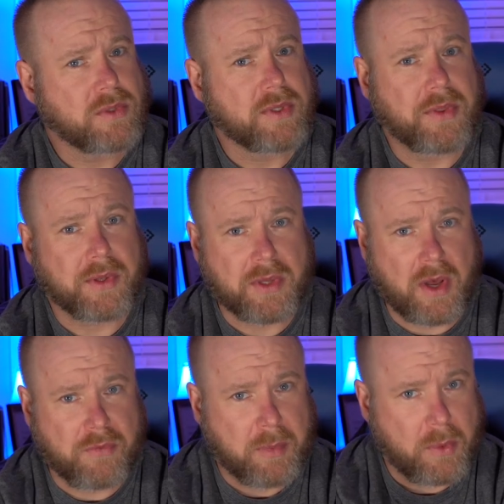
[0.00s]
that the
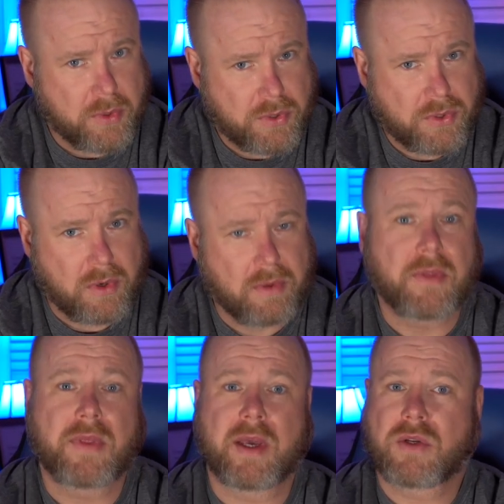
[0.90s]
government was sure that
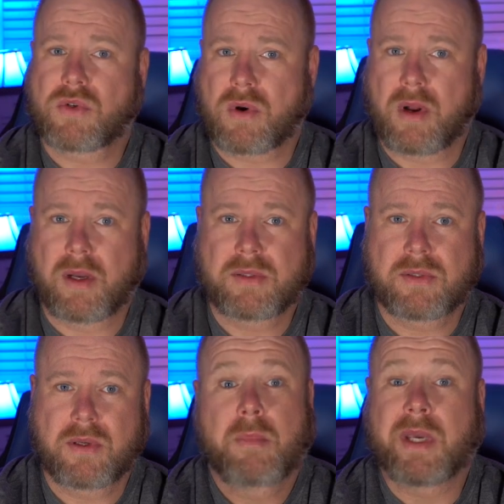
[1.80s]
they could
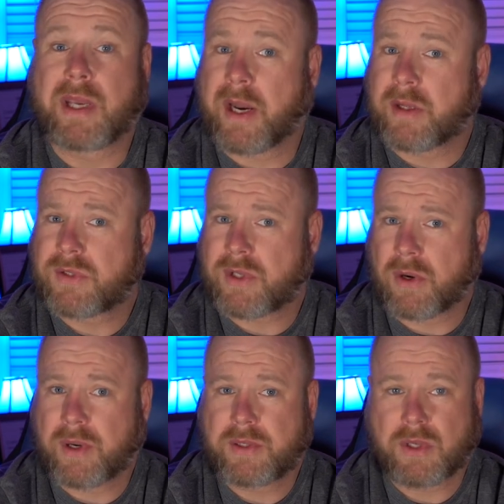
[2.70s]
trust, began a
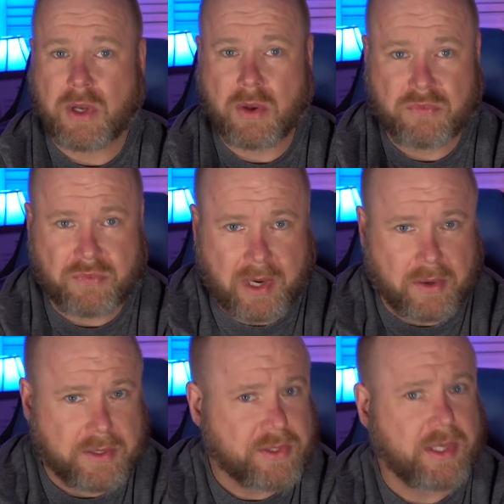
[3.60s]
series of
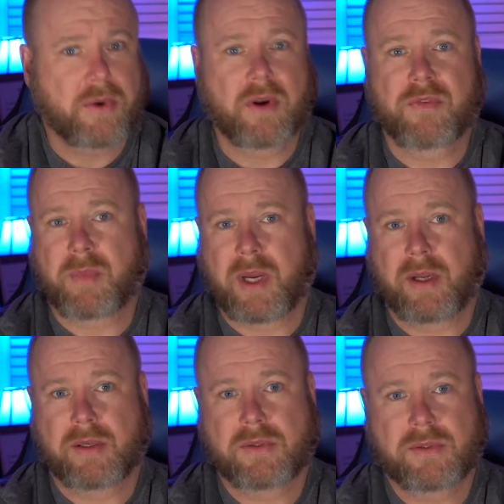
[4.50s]
very secretive
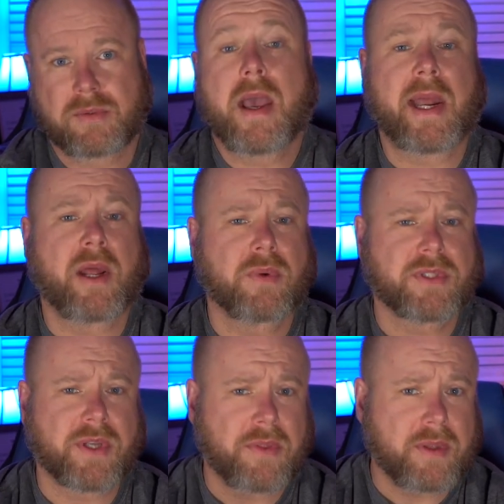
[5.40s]
meetings. And it was
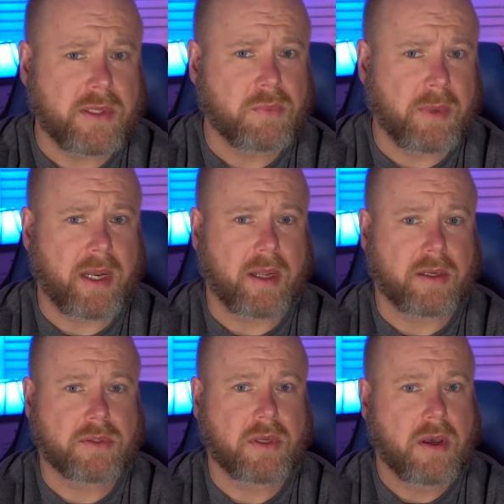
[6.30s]
in these
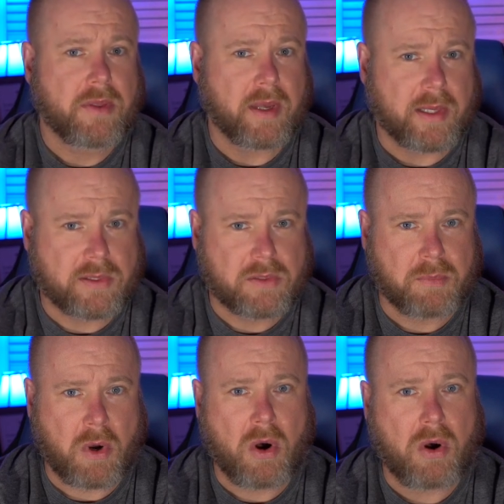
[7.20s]
meetings that a
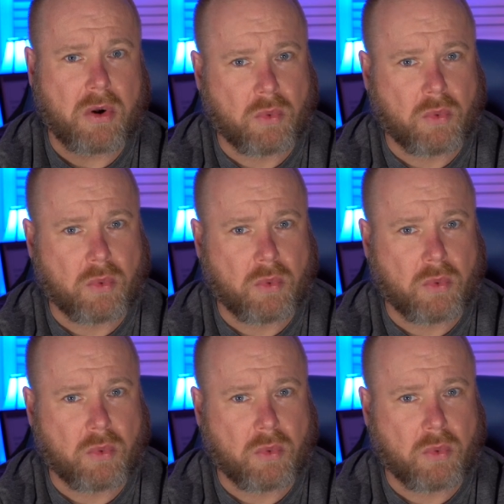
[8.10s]
small,